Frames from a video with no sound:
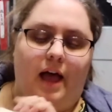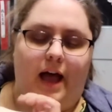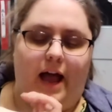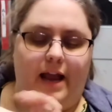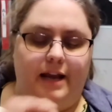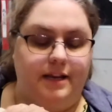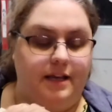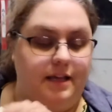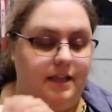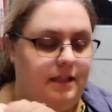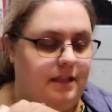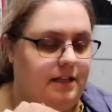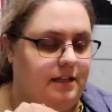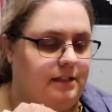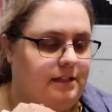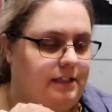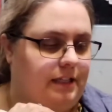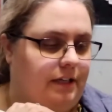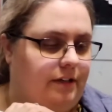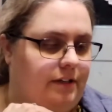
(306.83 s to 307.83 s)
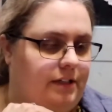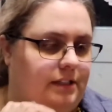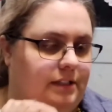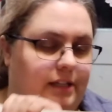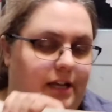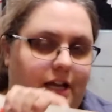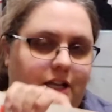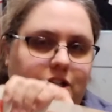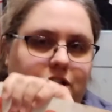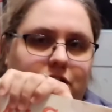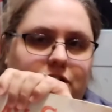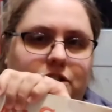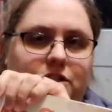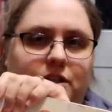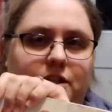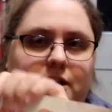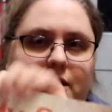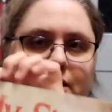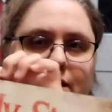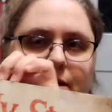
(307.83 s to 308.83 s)
I did this series last year, so
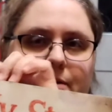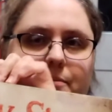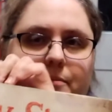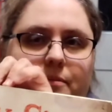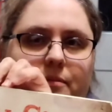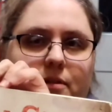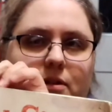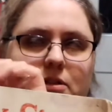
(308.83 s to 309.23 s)
they did.